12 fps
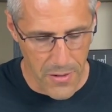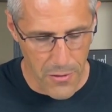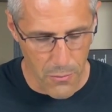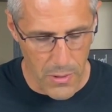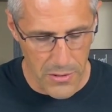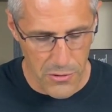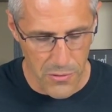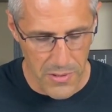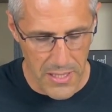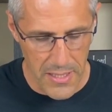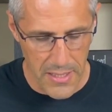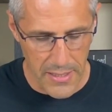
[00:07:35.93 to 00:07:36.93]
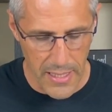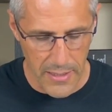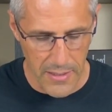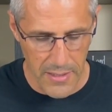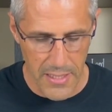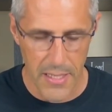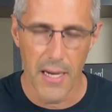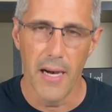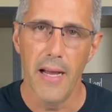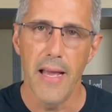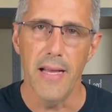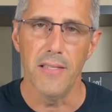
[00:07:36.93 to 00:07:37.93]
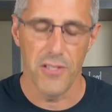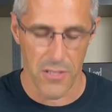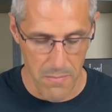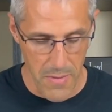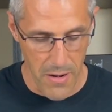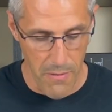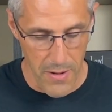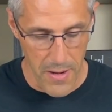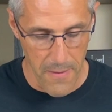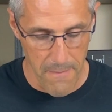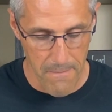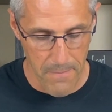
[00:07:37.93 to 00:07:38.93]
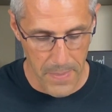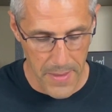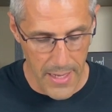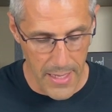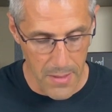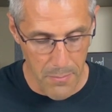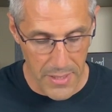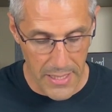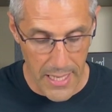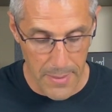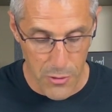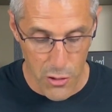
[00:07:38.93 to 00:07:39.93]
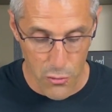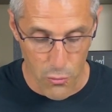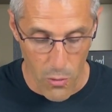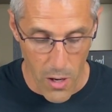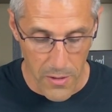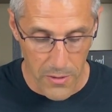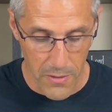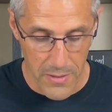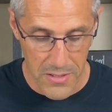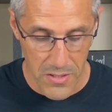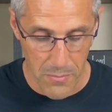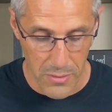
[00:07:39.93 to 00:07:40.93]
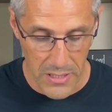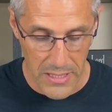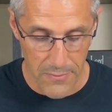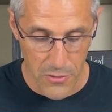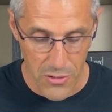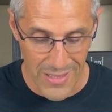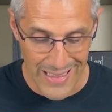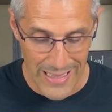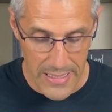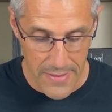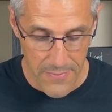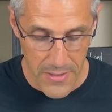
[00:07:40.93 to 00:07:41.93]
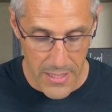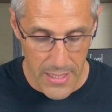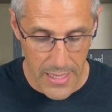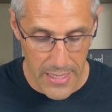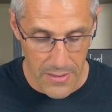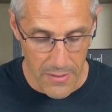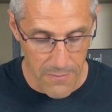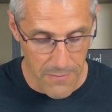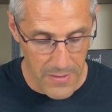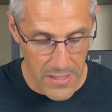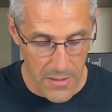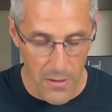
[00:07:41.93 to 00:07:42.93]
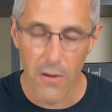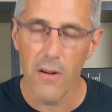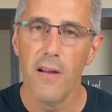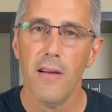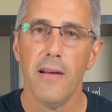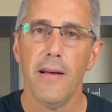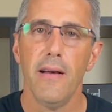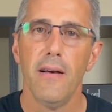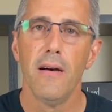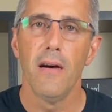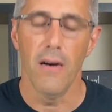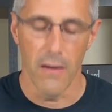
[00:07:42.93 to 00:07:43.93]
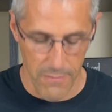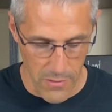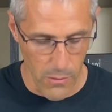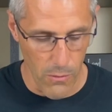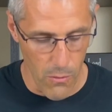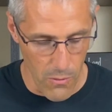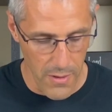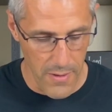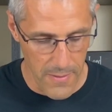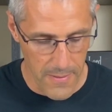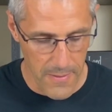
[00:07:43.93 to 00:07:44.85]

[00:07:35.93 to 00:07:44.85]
throughout Judea, Galilee, and Samaria, and it became stronger as the believers lived in the fear of the Lord.